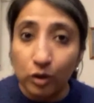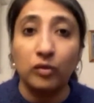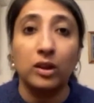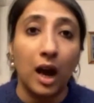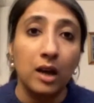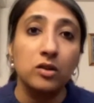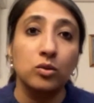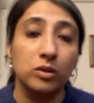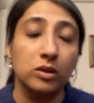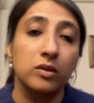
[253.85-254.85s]
over the last
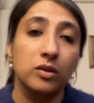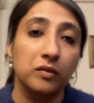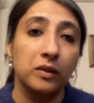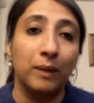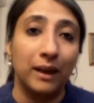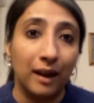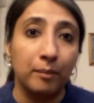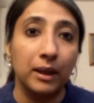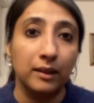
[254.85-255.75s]
2 years of the pandemic,